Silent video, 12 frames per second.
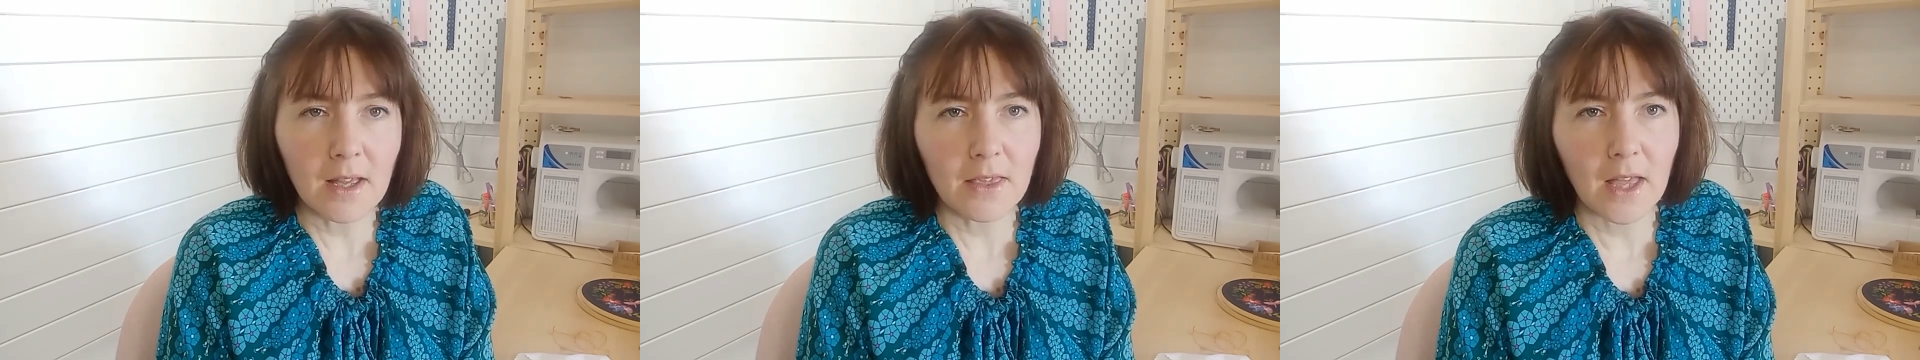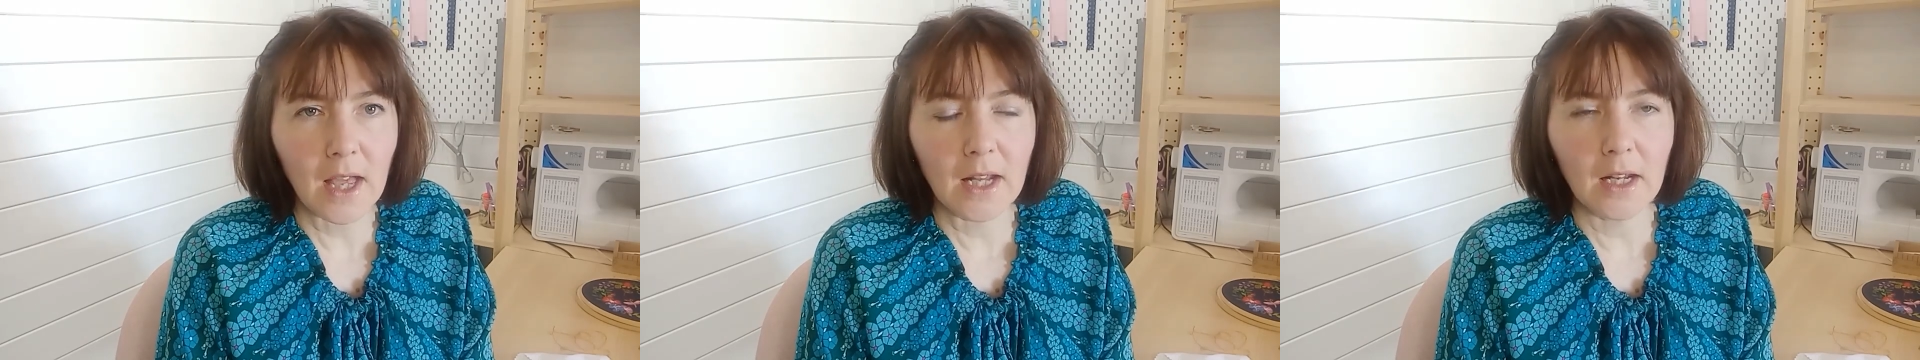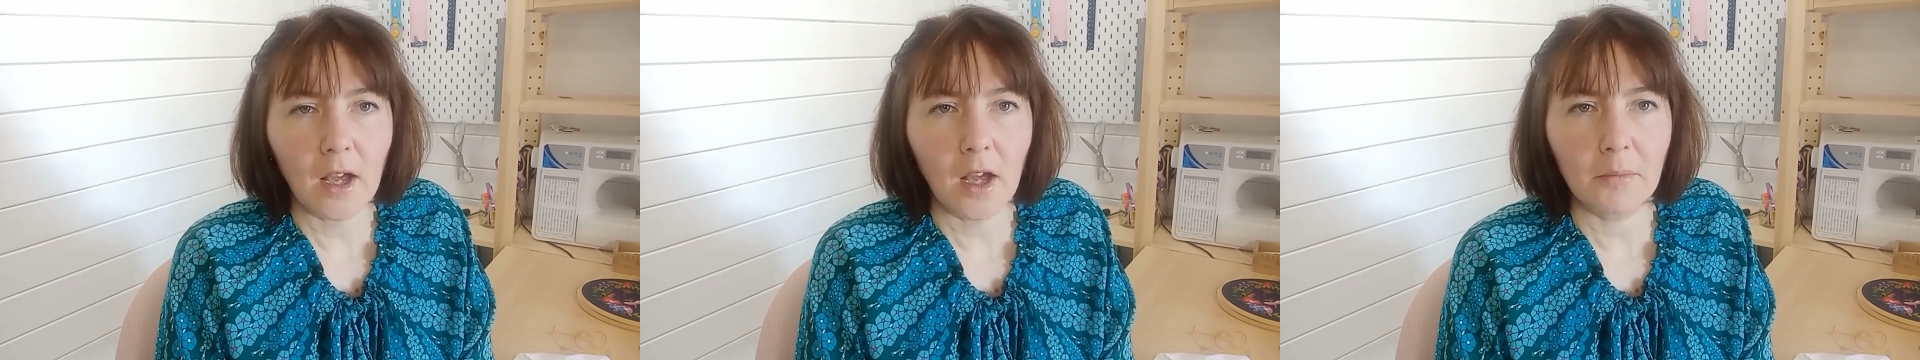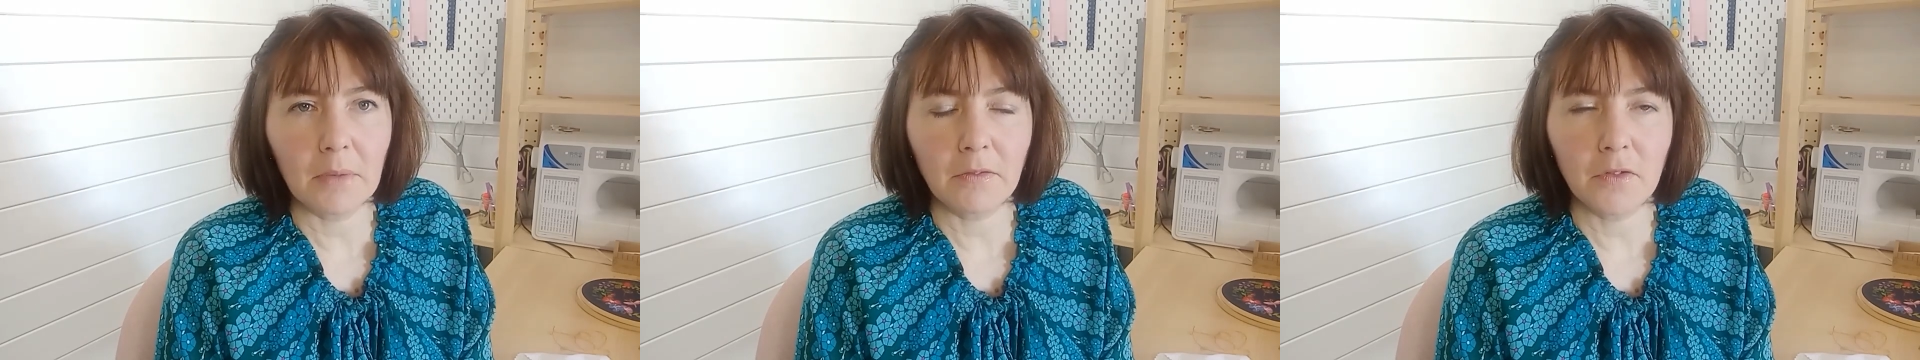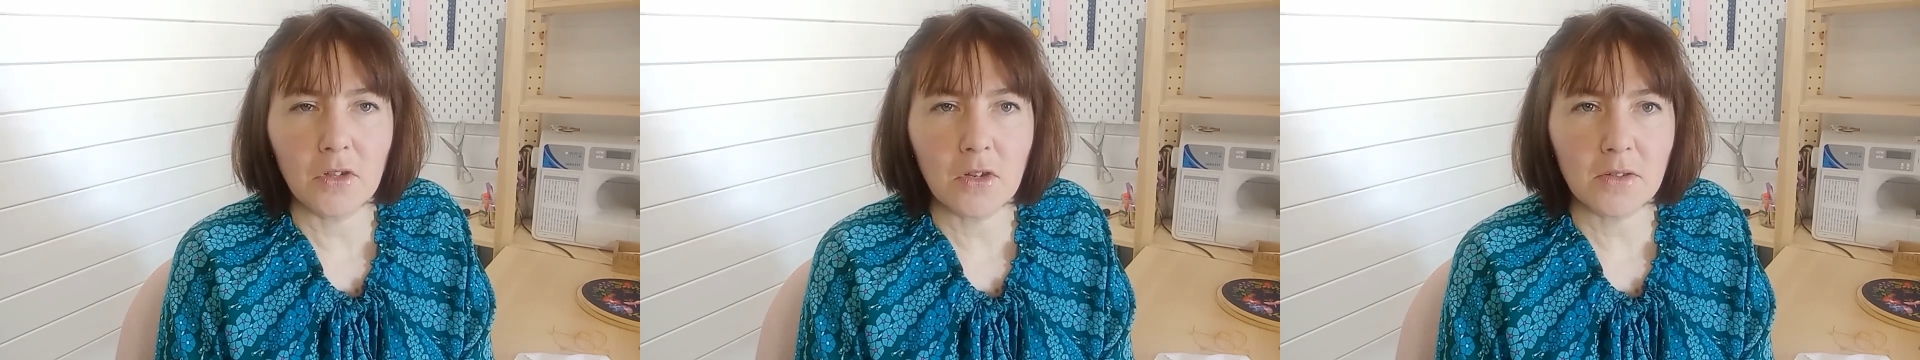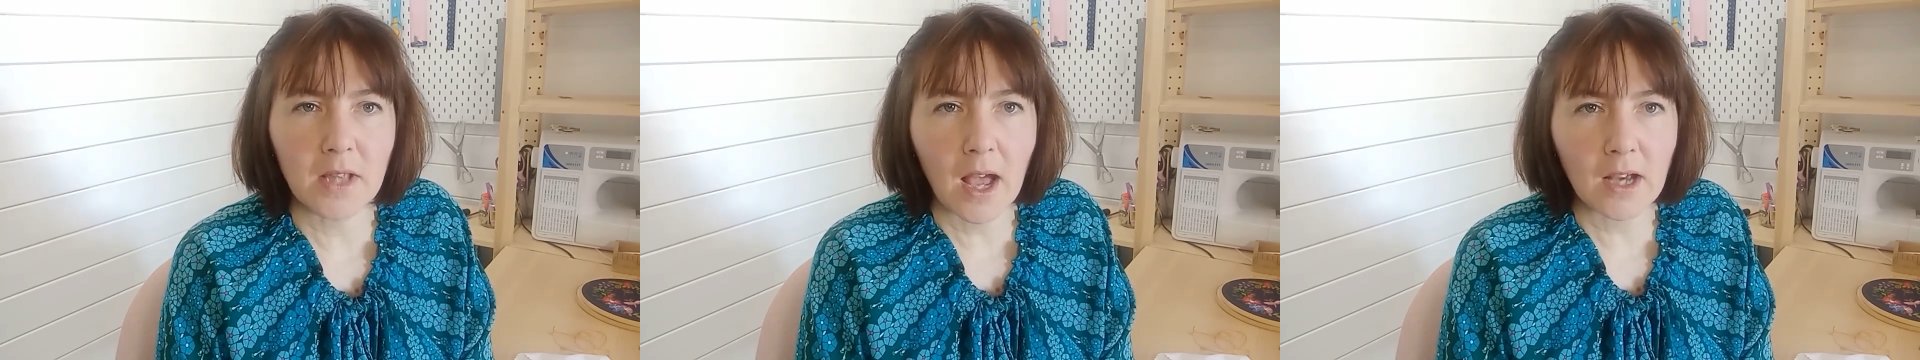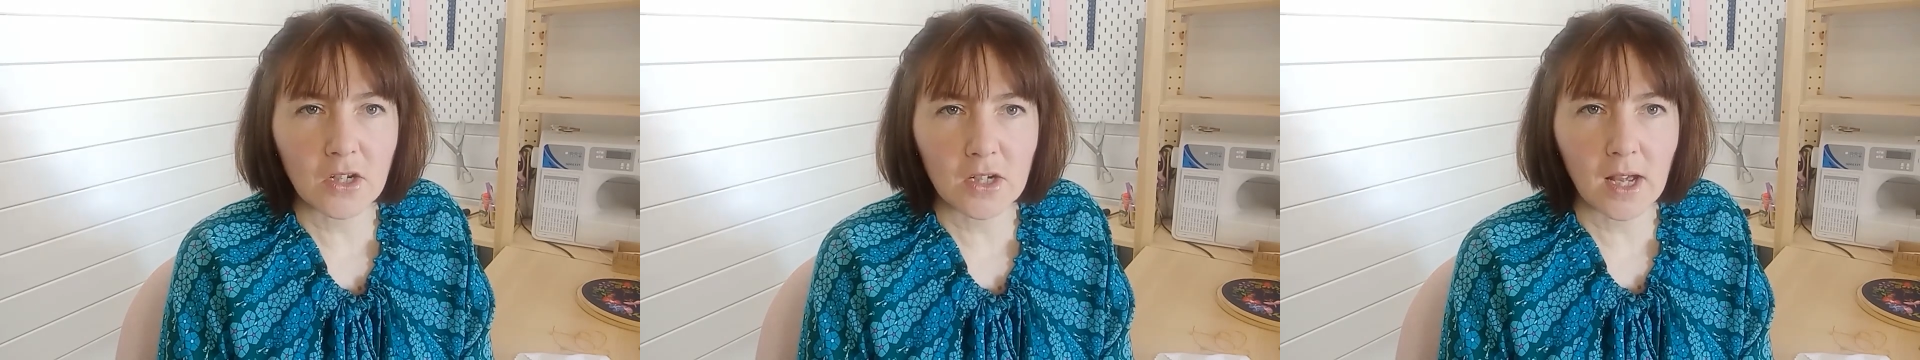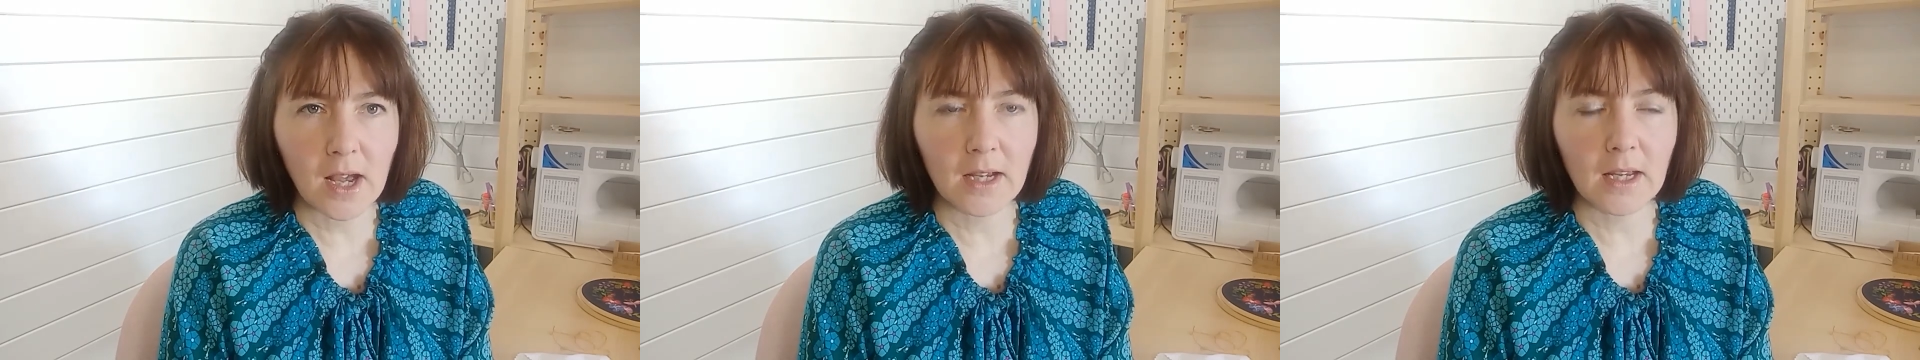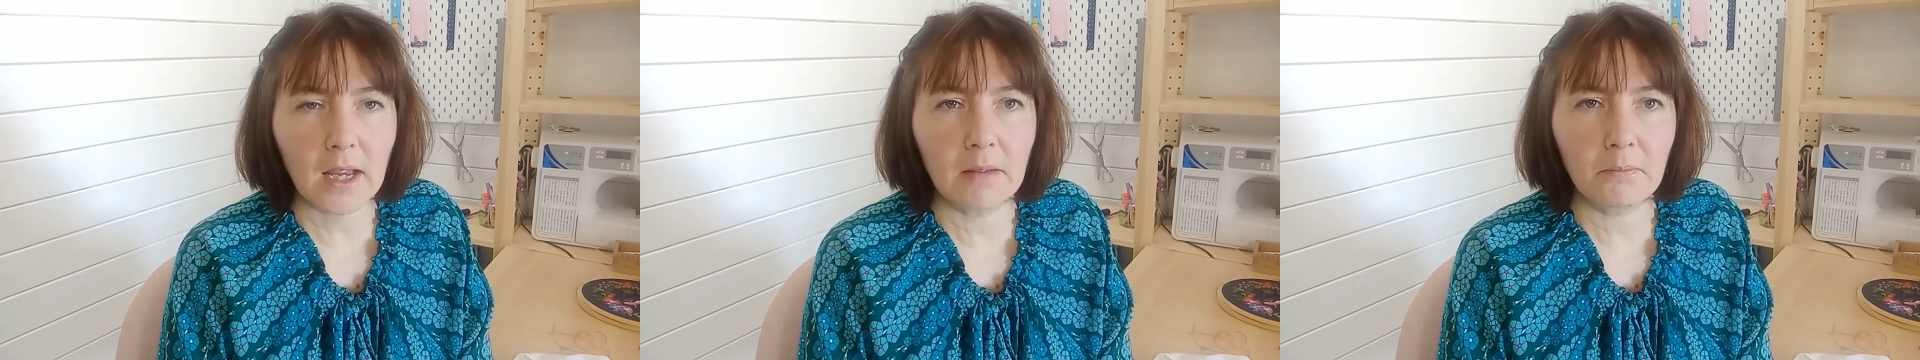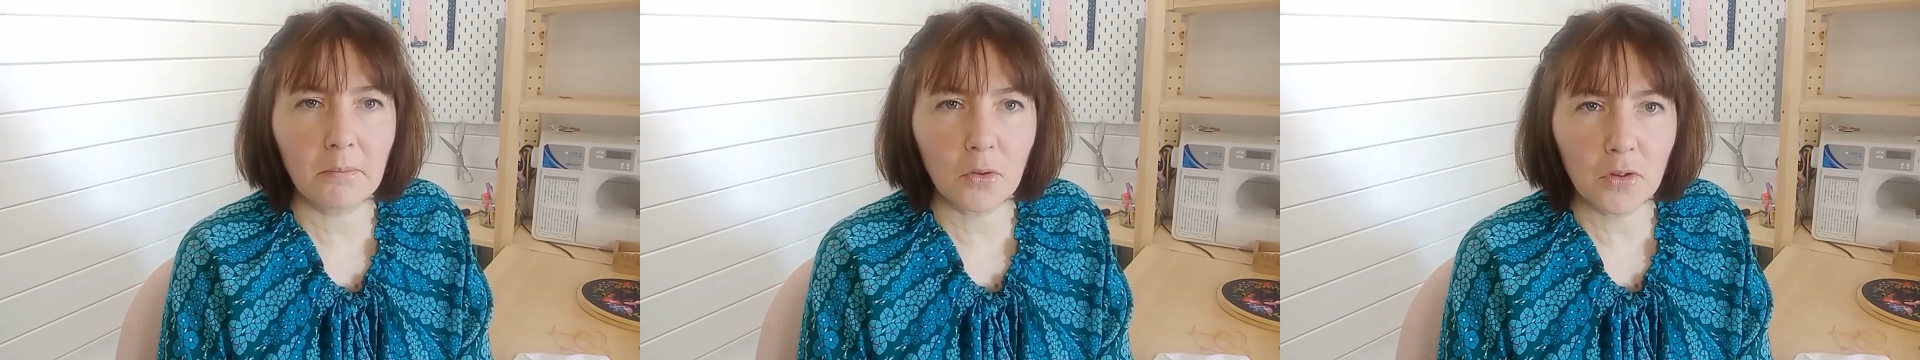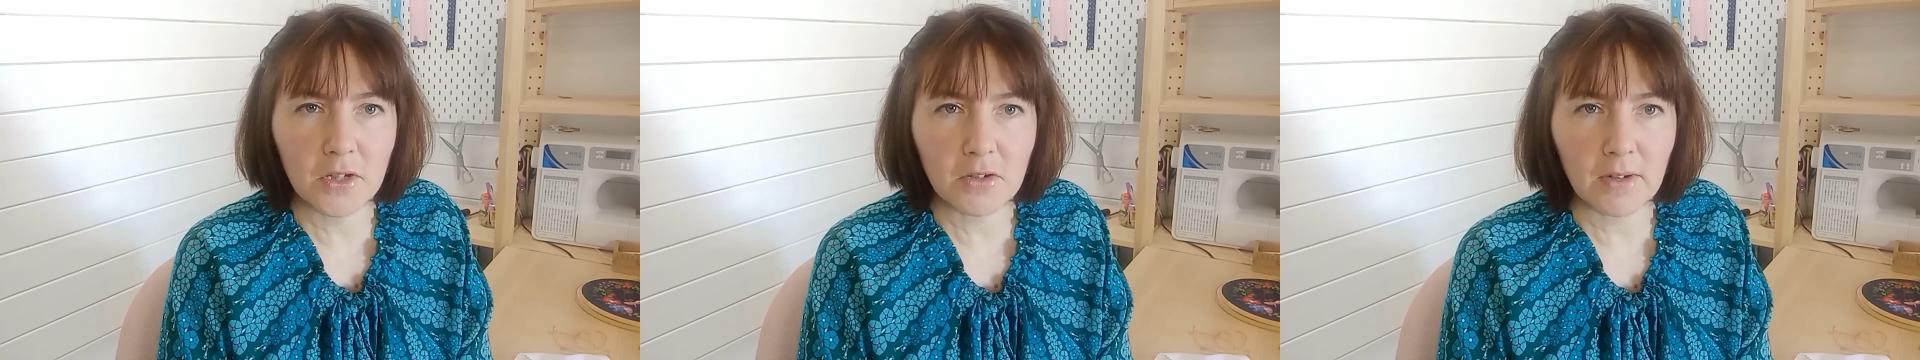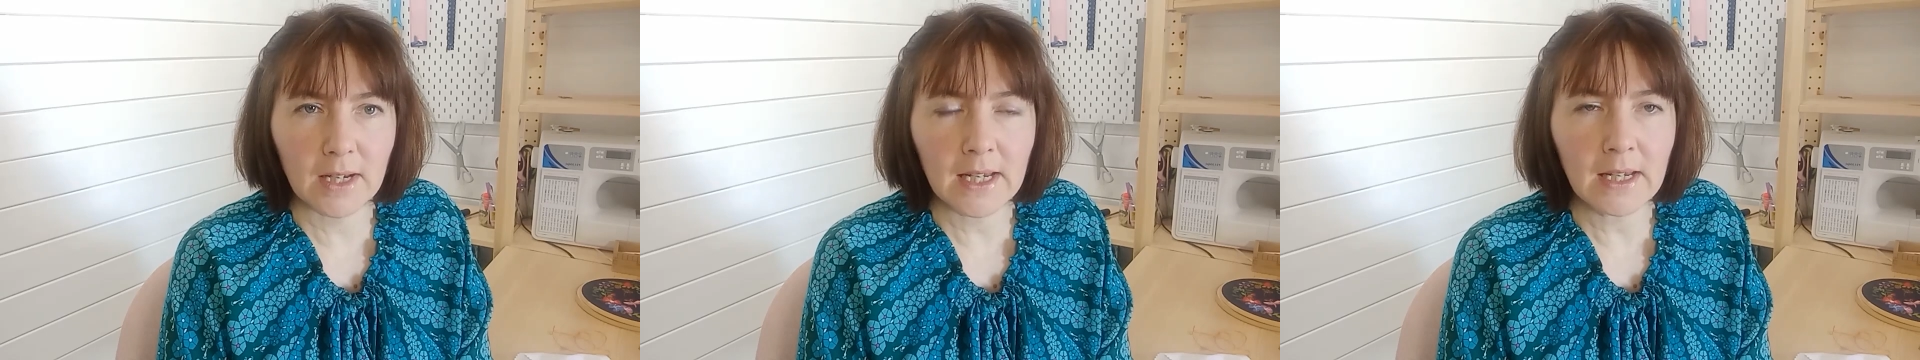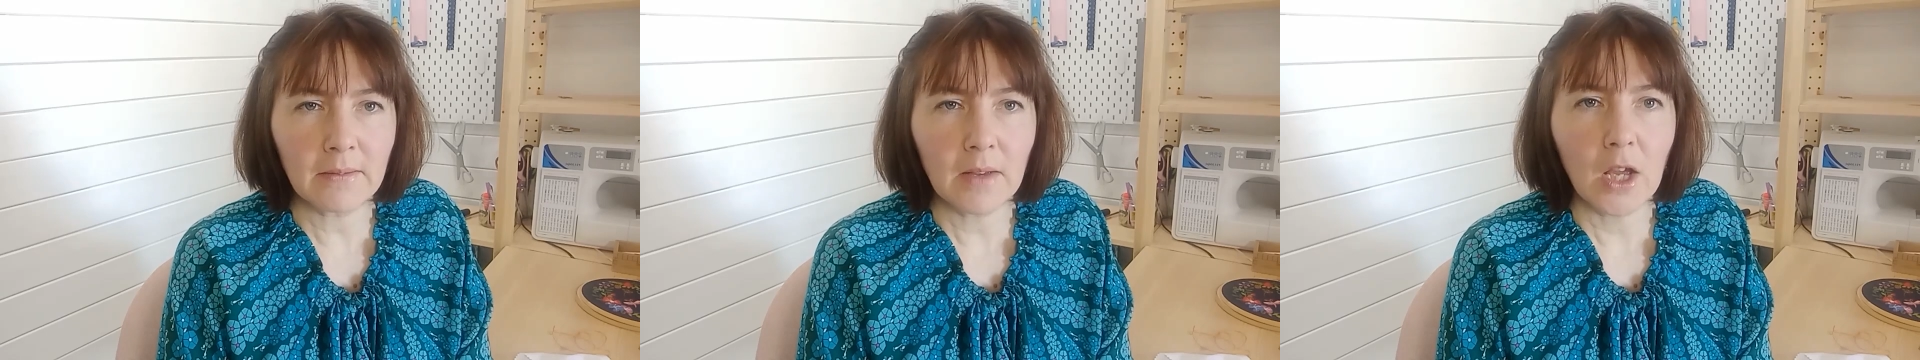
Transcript: then um, if you use the hashtag embroidery,